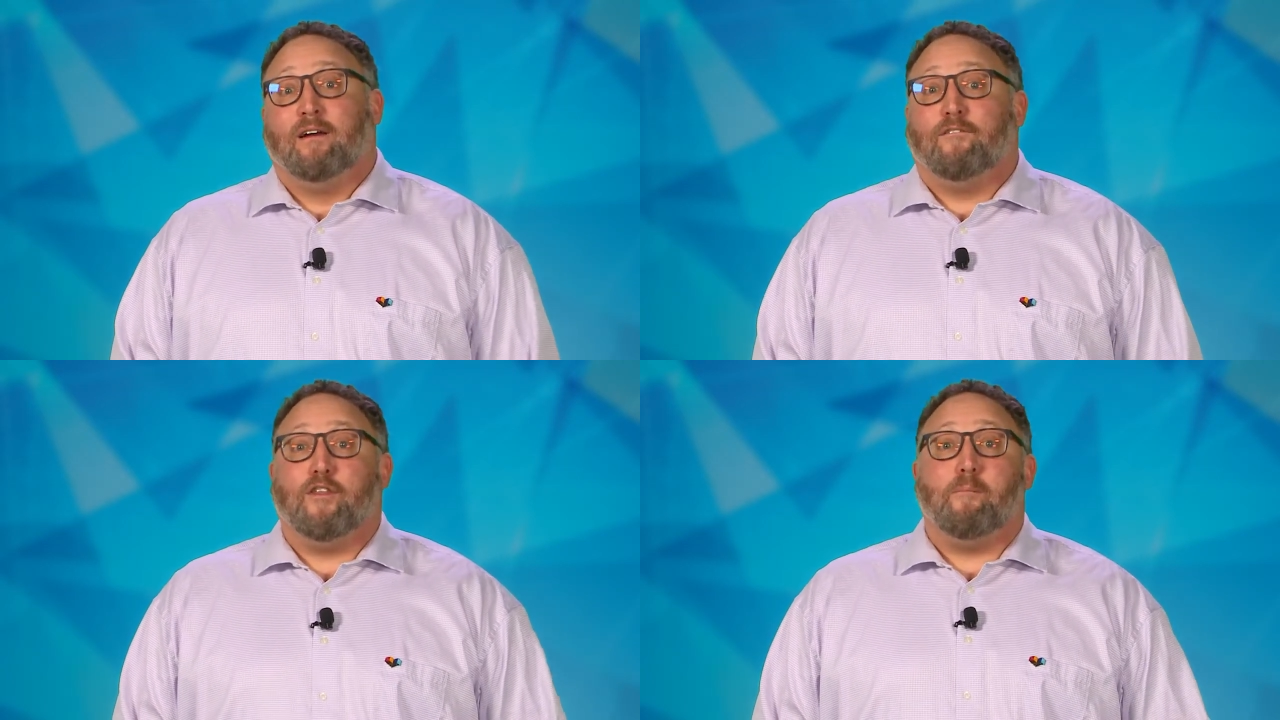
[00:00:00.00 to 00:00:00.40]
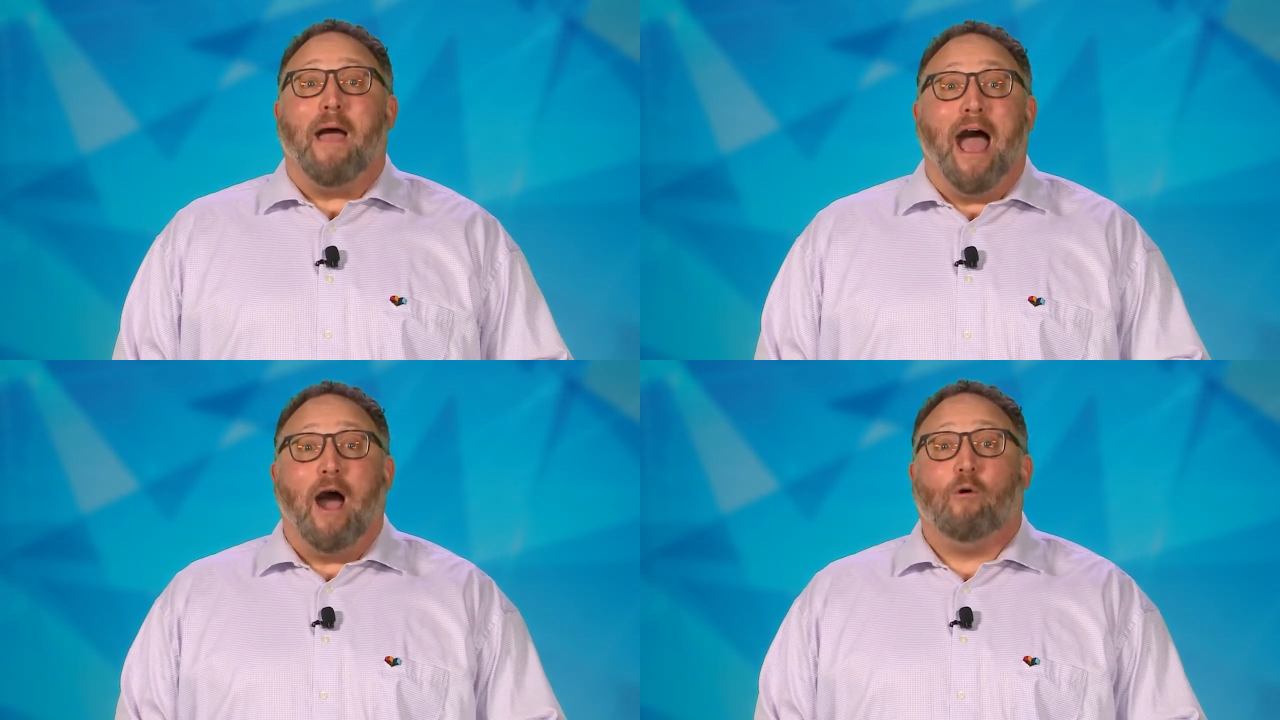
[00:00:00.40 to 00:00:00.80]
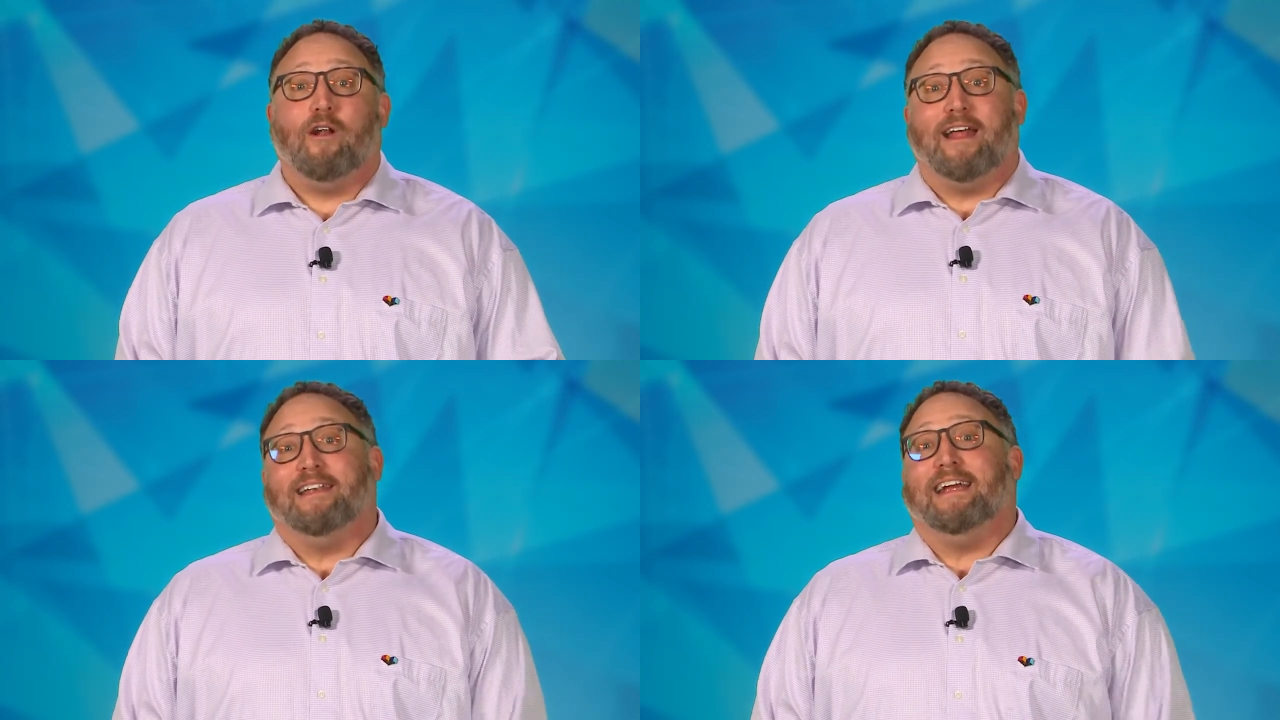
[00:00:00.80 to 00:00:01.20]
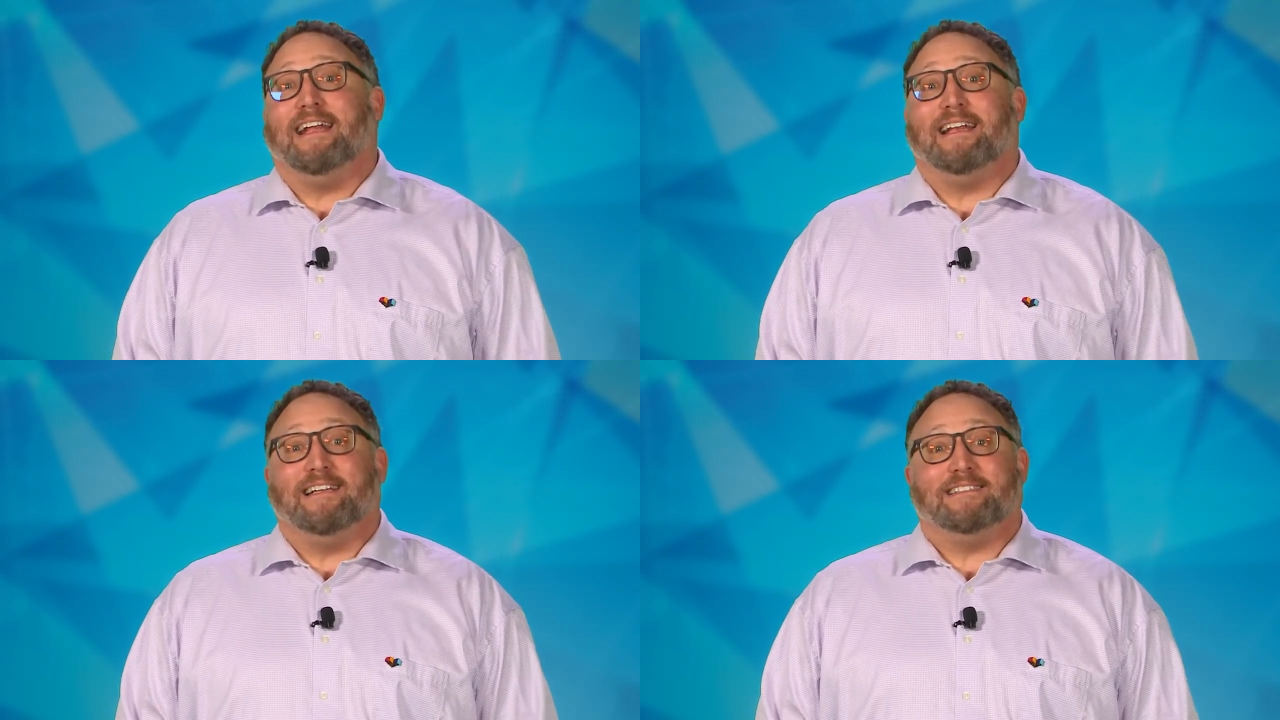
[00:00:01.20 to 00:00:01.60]
for the power and
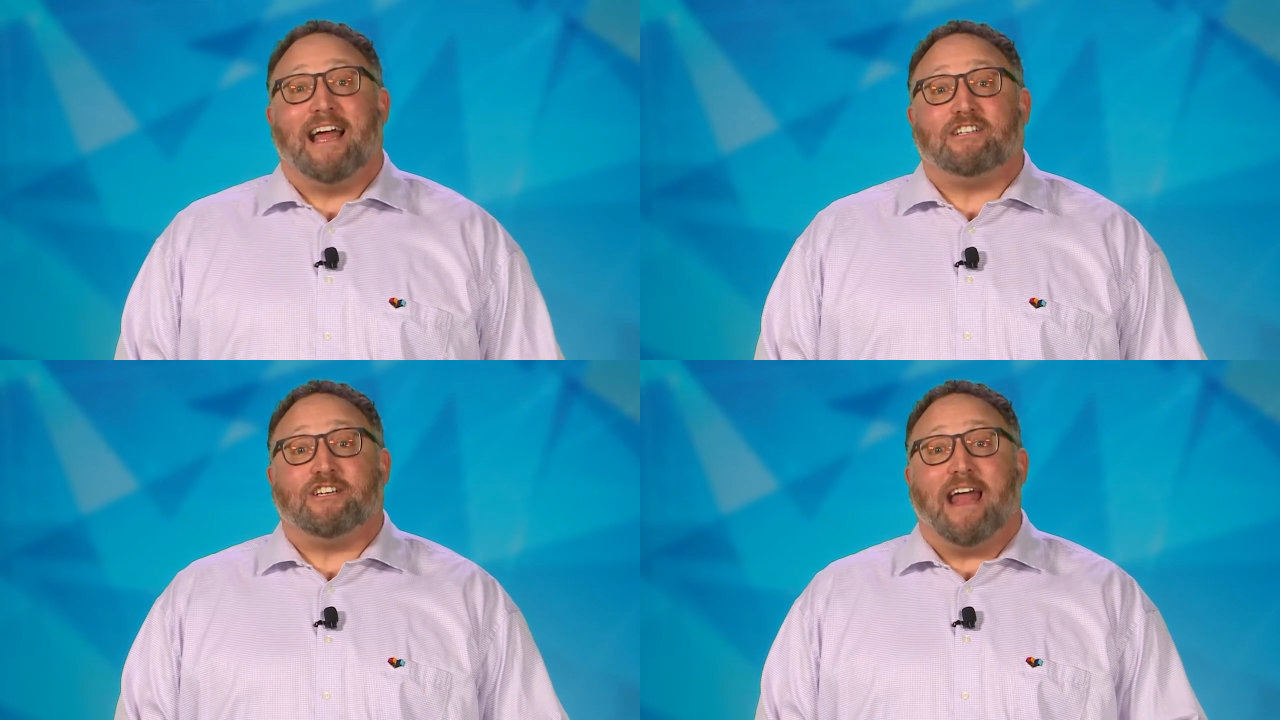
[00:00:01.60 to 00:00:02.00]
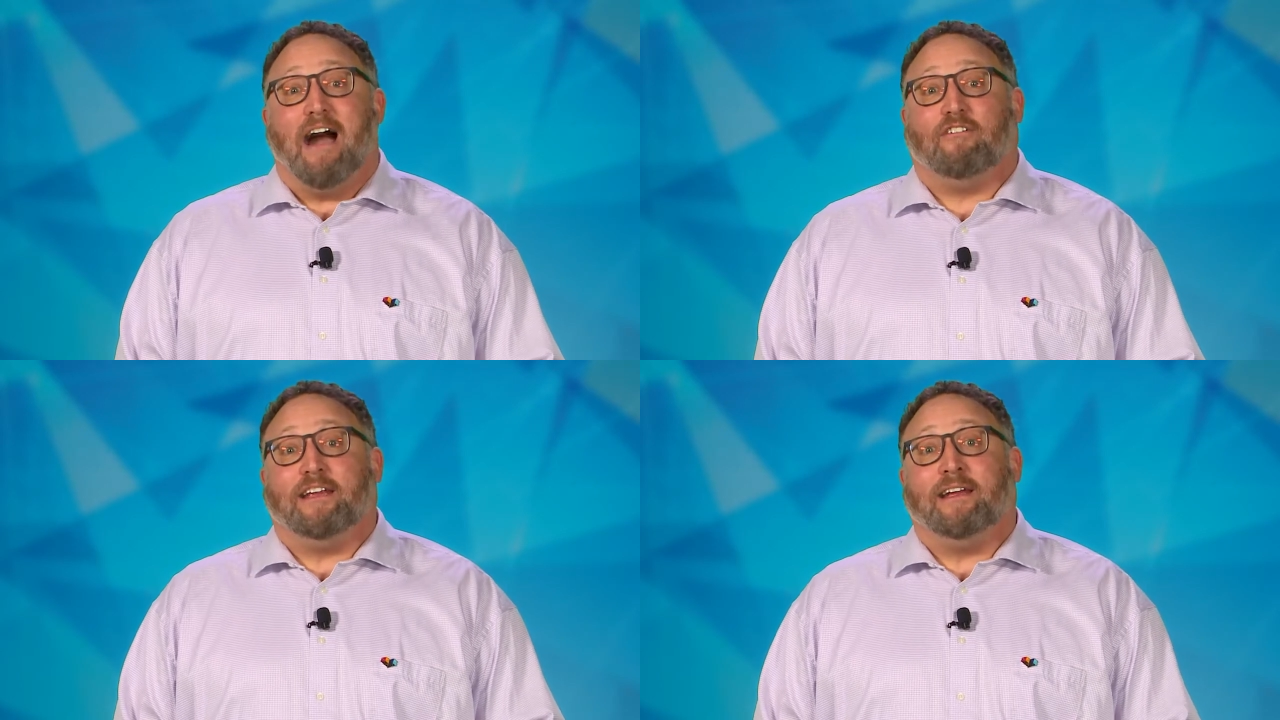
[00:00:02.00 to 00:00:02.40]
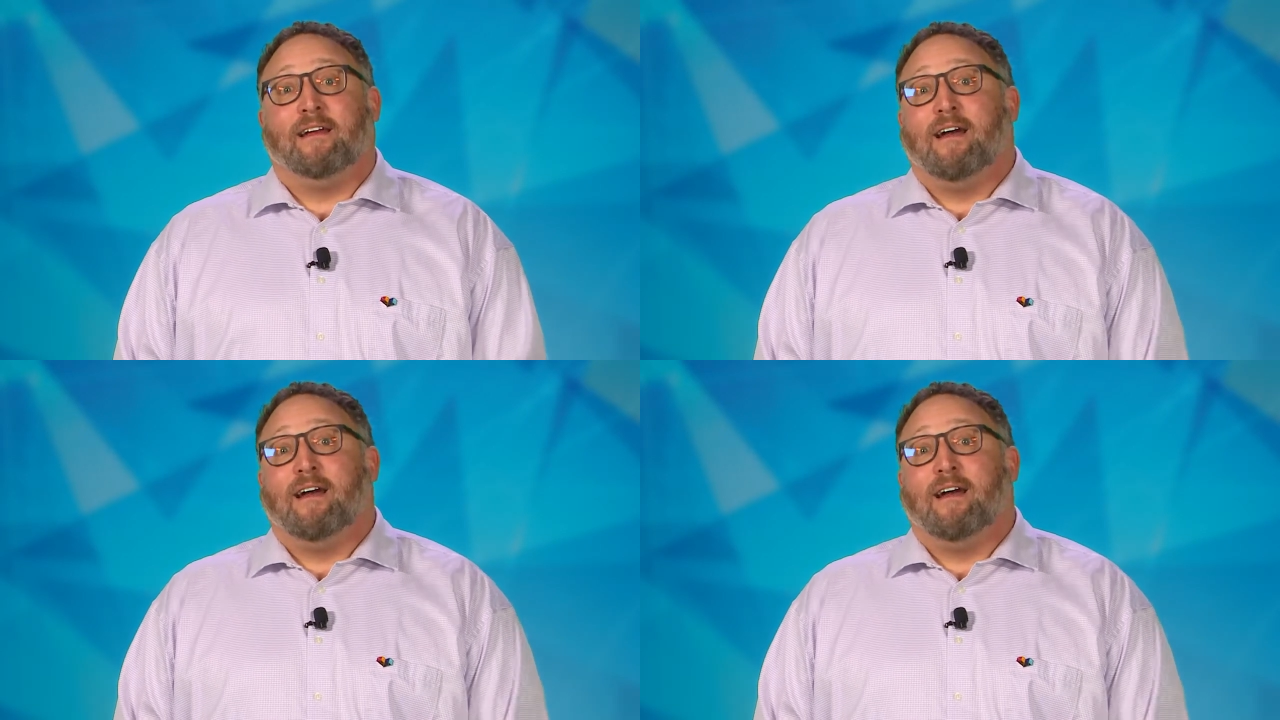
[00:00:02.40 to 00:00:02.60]
needed intentionality